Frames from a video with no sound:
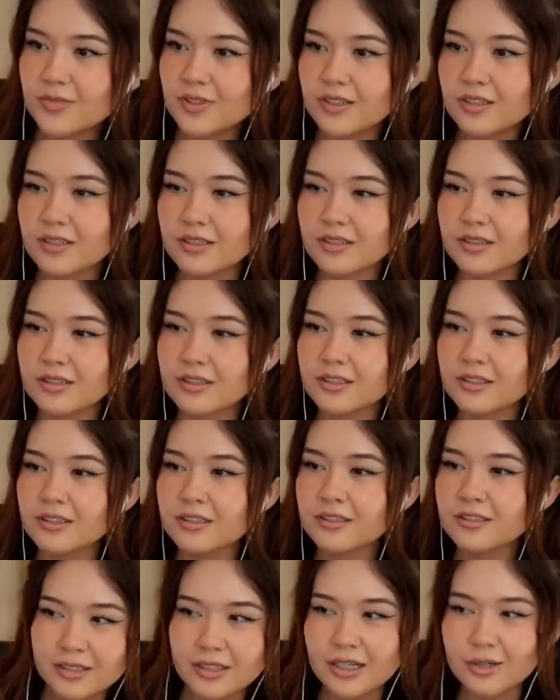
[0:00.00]

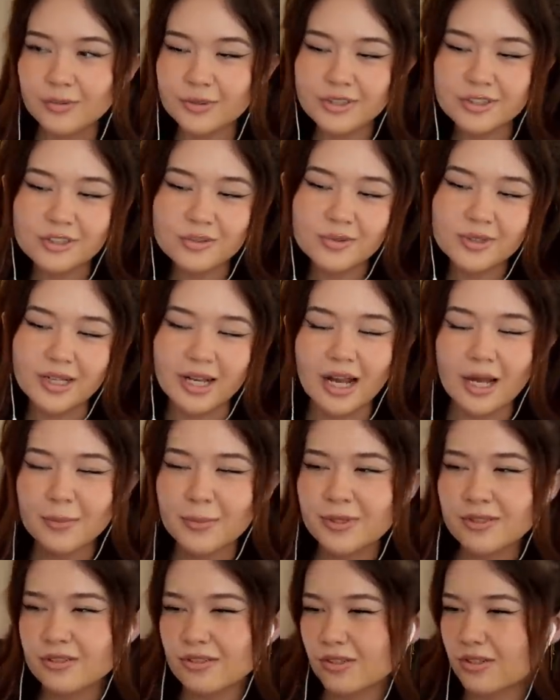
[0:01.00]
Okay. I want to know what
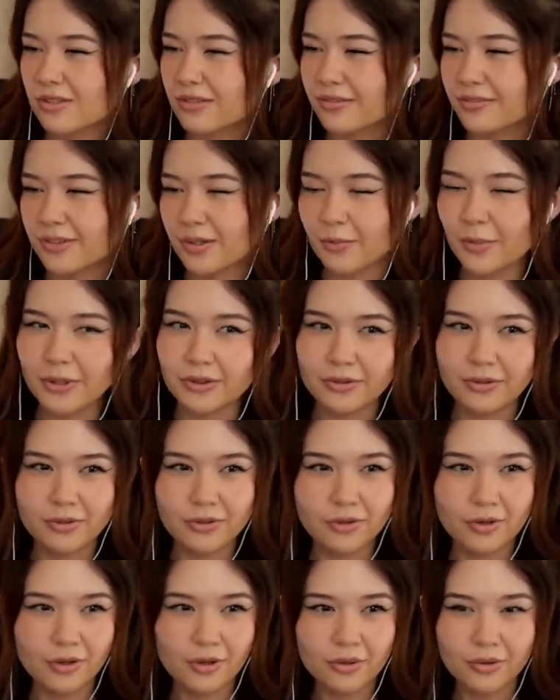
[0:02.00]
happened to her real mother,
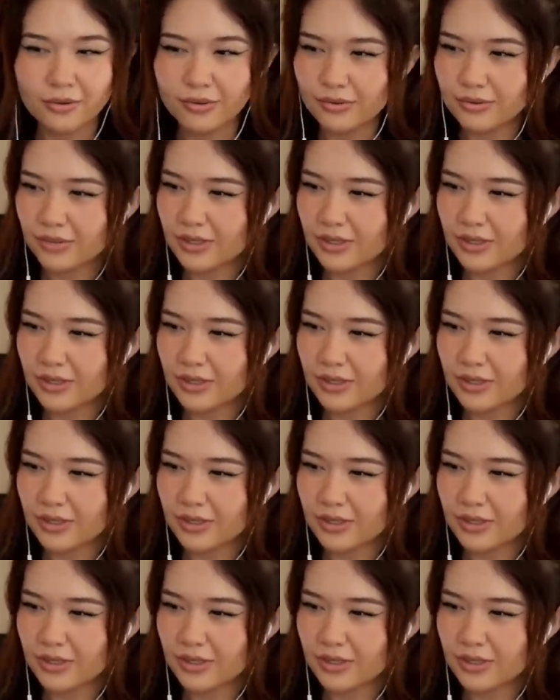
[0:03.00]
though.